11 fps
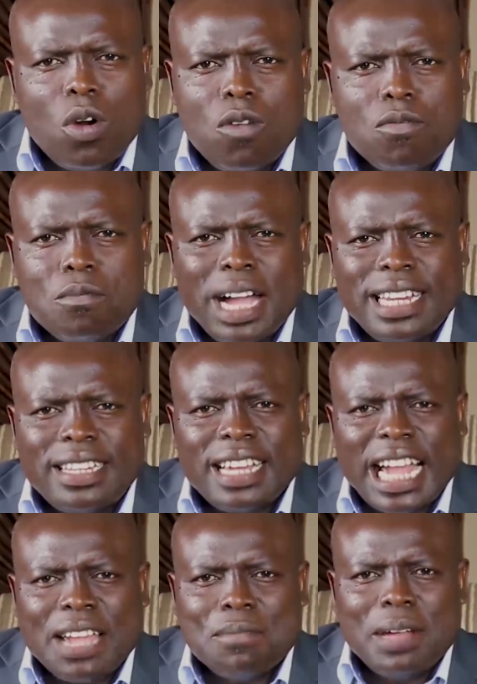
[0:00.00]
of my
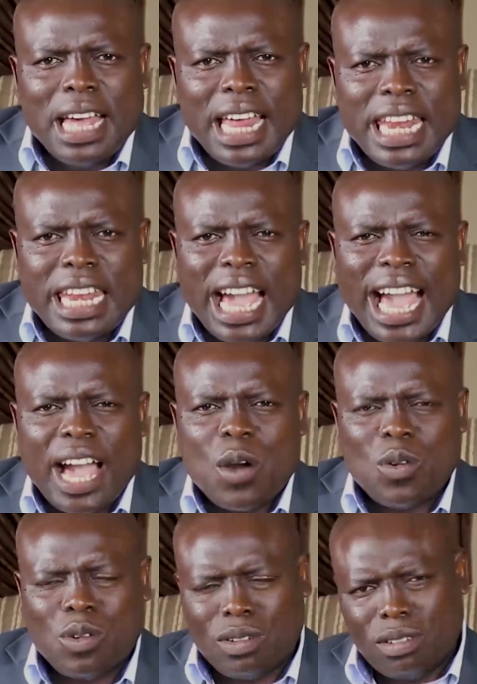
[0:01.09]
time now?